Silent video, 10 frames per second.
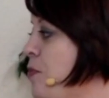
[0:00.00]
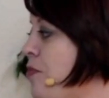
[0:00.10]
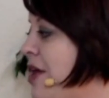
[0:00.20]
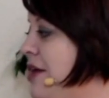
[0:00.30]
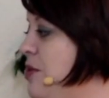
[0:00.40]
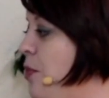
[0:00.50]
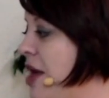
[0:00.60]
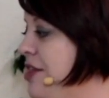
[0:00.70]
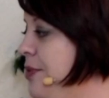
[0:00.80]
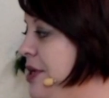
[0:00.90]
And the
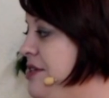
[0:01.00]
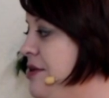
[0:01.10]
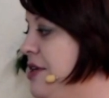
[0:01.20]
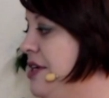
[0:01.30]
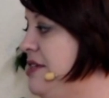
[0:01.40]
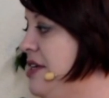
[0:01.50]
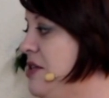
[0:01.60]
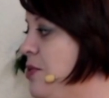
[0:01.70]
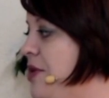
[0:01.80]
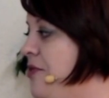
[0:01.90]
way that we do this
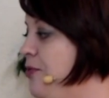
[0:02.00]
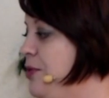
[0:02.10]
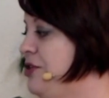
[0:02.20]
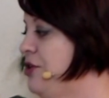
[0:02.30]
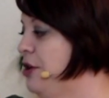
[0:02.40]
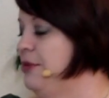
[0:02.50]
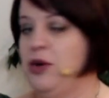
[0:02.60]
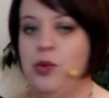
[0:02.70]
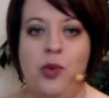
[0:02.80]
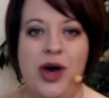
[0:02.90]
is we
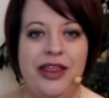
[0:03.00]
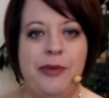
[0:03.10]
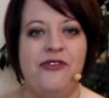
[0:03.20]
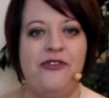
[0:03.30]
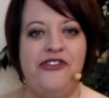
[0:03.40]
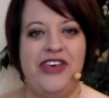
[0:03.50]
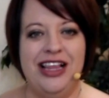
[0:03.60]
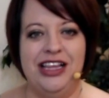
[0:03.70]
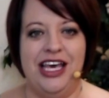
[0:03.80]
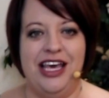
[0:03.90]
determine what
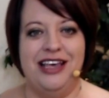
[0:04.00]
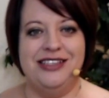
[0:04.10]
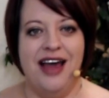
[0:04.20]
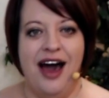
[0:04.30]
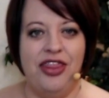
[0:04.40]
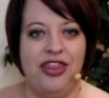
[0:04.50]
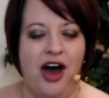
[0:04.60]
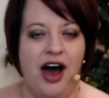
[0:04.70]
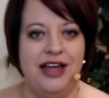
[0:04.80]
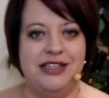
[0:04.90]
feeling is that
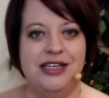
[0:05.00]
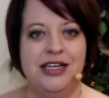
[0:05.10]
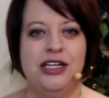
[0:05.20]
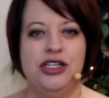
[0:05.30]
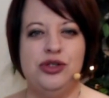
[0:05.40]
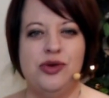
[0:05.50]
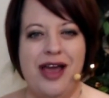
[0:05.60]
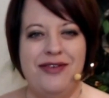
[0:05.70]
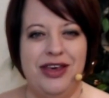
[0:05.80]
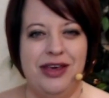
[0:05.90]
thought
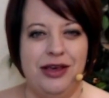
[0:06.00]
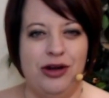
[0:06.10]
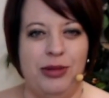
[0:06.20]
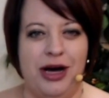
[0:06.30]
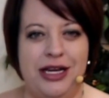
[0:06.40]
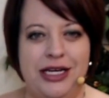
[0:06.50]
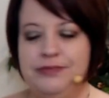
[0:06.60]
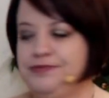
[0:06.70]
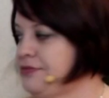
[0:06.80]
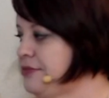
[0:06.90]
driving in your body.
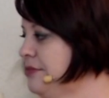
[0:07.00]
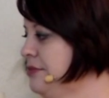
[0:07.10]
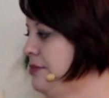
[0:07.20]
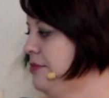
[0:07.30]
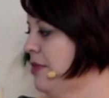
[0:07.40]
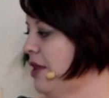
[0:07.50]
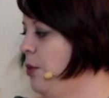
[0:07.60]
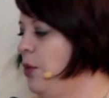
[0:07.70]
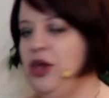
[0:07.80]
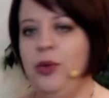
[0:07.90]

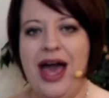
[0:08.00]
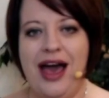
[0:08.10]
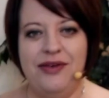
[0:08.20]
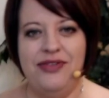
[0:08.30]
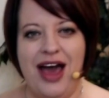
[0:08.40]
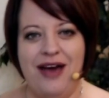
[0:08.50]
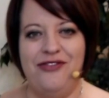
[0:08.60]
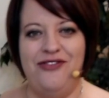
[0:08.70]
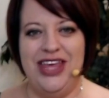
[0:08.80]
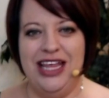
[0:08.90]
And when you have that
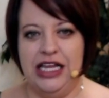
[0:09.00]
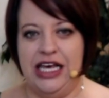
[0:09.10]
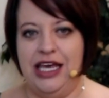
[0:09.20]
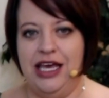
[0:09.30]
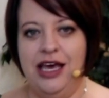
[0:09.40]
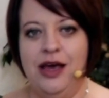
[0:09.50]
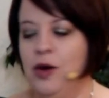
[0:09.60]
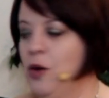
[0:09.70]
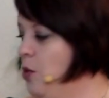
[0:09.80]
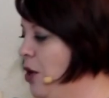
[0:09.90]
feeling,
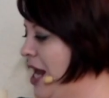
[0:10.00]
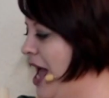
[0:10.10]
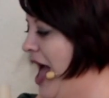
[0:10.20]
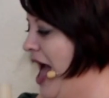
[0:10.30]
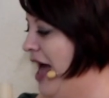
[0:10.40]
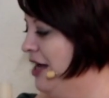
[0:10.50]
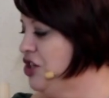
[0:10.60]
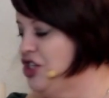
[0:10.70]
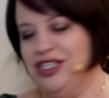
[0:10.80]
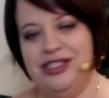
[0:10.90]
what
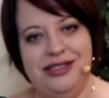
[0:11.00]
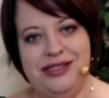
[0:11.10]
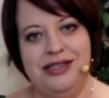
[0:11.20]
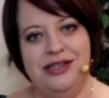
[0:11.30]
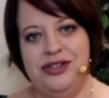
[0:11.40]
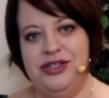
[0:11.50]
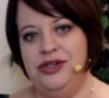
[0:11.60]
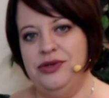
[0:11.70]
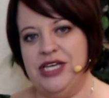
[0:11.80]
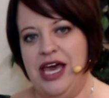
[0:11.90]
actions do
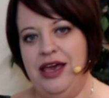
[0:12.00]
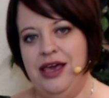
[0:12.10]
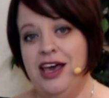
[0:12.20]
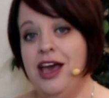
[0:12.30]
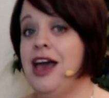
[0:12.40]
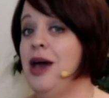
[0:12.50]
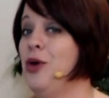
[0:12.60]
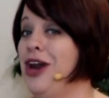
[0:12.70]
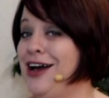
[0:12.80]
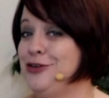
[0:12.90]
you take and
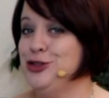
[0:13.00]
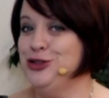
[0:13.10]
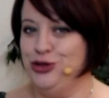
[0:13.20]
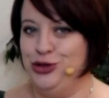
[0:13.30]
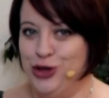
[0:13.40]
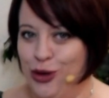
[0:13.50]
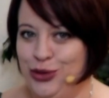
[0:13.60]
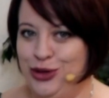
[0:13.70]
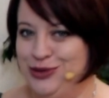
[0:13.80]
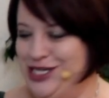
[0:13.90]
what actions don't
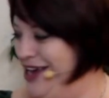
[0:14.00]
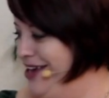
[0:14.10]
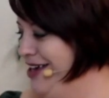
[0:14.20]
you take?